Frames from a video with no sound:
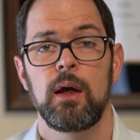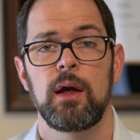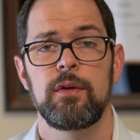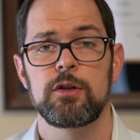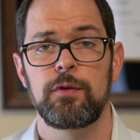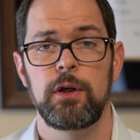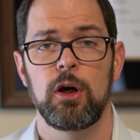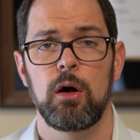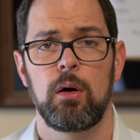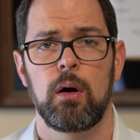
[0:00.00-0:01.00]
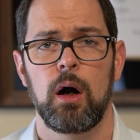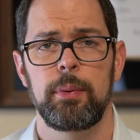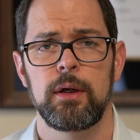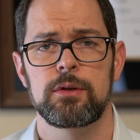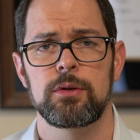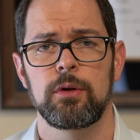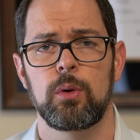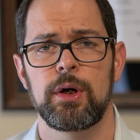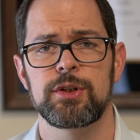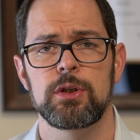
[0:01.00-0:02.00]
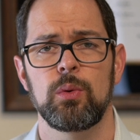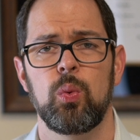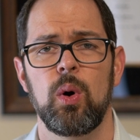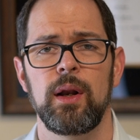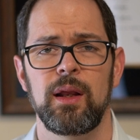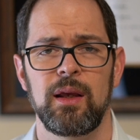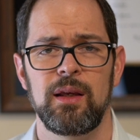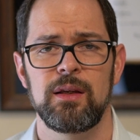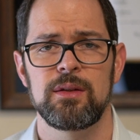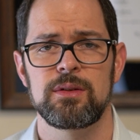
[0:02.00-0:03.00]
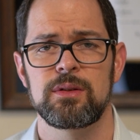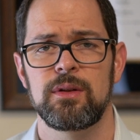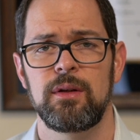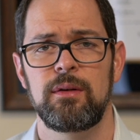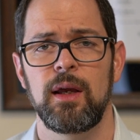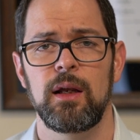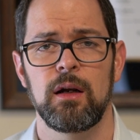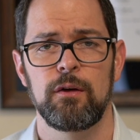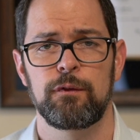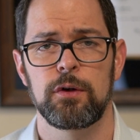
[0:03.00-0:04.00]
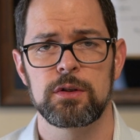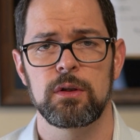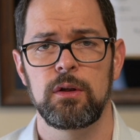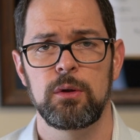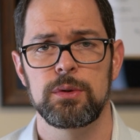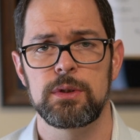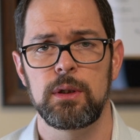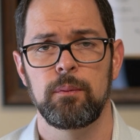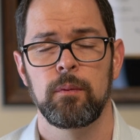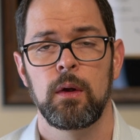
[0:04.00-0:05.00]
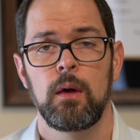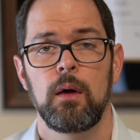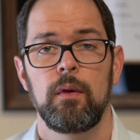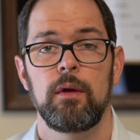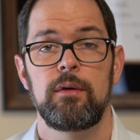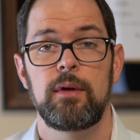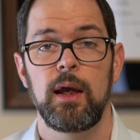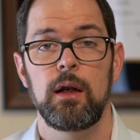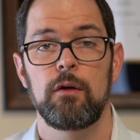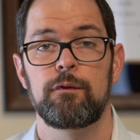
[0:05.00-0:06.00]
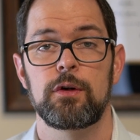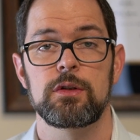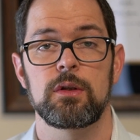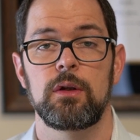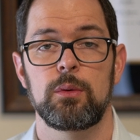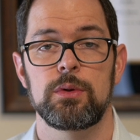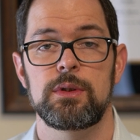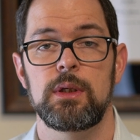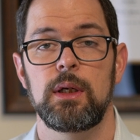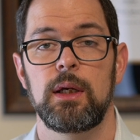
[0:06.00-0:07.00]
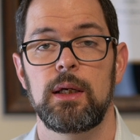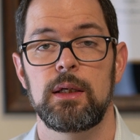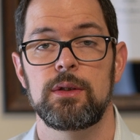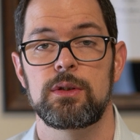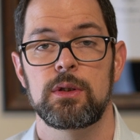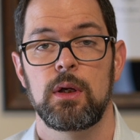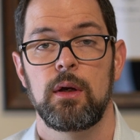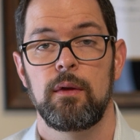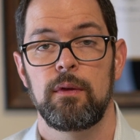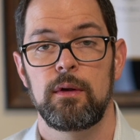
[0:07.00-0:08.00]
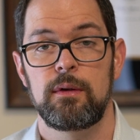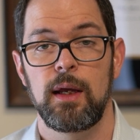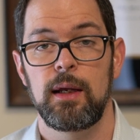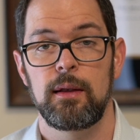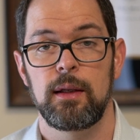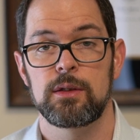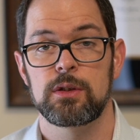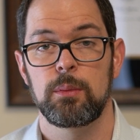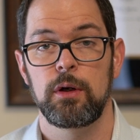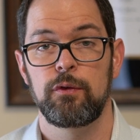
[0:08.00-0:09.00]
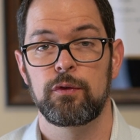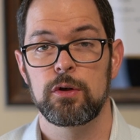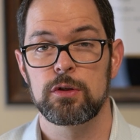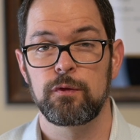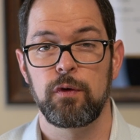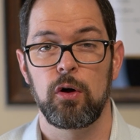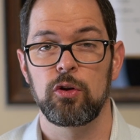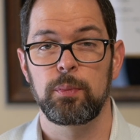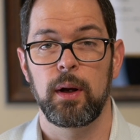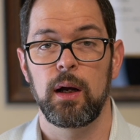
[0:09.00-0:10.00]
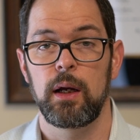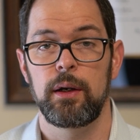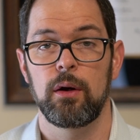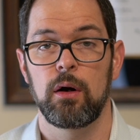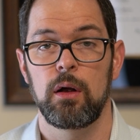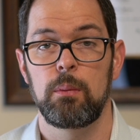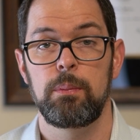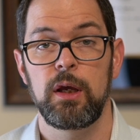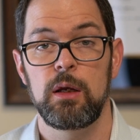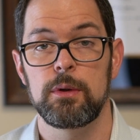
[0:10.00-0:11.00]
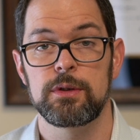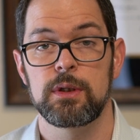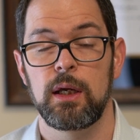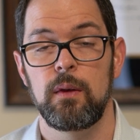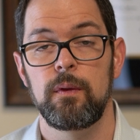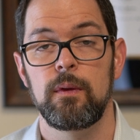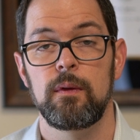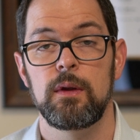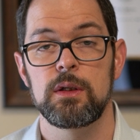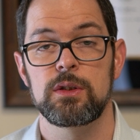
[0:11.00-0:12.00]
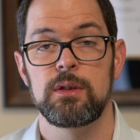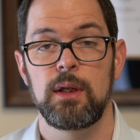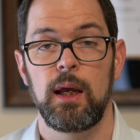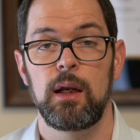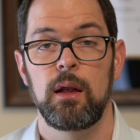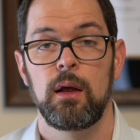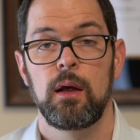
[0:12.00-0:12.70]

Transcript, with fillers: In this video, I'll be answering the question What is the date of first delinquency? The date of first delinquency is the date that somebody first falls behind on payments, and this date